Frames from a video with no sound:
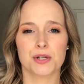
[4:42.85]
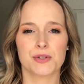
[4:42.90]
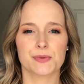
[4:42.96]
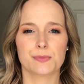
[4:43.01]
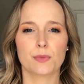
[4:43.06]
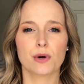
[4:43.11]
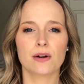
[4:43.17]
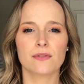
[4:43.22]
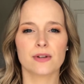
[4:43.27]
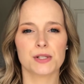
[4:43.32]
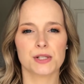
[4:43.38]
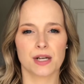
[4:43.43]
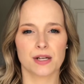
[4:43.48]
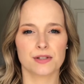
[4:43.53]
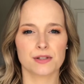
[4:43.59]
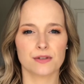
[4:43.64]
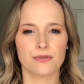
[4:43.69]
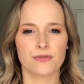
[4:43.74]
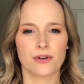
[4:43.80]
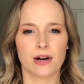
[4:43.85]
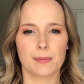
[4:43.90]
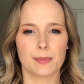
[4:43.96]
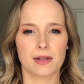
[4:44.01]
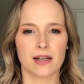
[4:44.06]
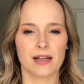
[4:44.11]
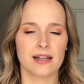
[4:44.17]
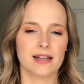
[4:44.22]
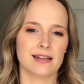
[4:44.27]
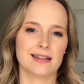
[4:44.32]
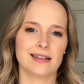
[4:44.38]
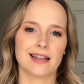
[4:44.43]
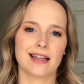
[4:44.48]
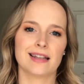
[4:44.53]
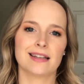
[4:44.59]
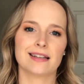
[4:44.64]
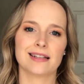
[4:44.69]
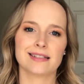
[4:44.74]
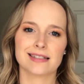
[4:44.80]
is more of a gentle formula and
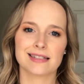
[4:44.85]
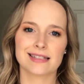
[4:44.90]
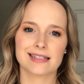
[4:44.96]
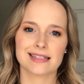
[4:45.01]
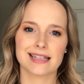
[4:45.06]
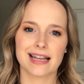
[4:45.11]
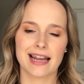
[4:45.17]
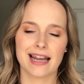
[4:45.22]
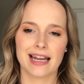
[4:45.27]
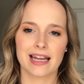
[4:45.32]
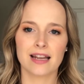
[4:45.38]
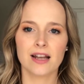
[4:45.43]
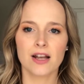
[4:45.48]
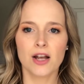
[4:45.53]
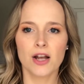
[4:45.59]
that doesn't say,